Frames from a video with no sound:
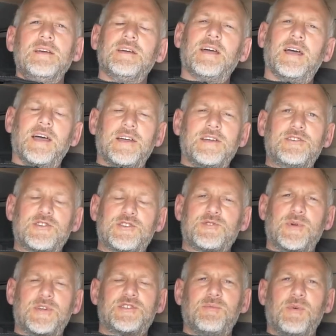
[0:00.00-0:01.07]
You just
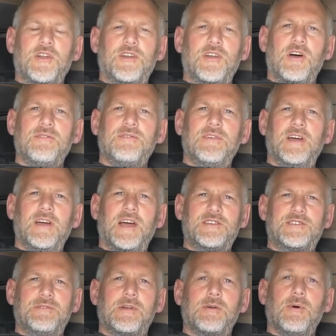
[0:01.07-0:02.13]
switch them on and off
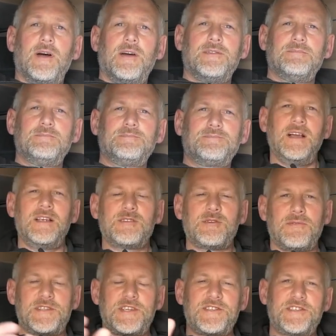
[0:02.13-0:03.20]
as you require them. So
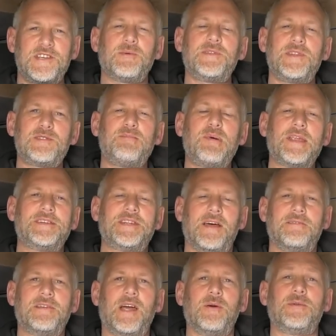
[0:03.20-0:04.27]
obviously still with this bed
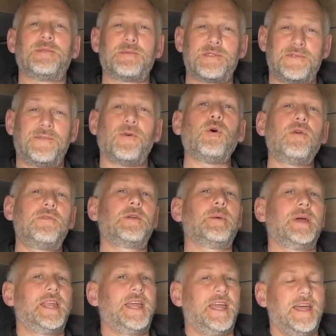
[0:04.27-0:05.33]
down now, if there was 4 of you
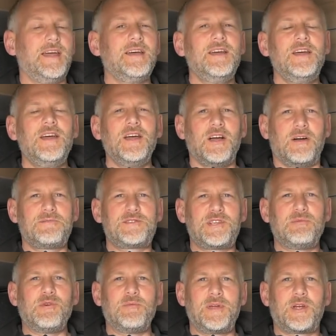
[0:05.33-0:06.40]
in here,
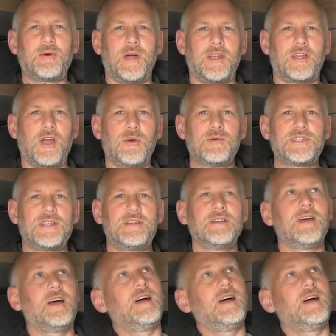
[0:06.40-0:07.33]
obviously it would be quite cosy.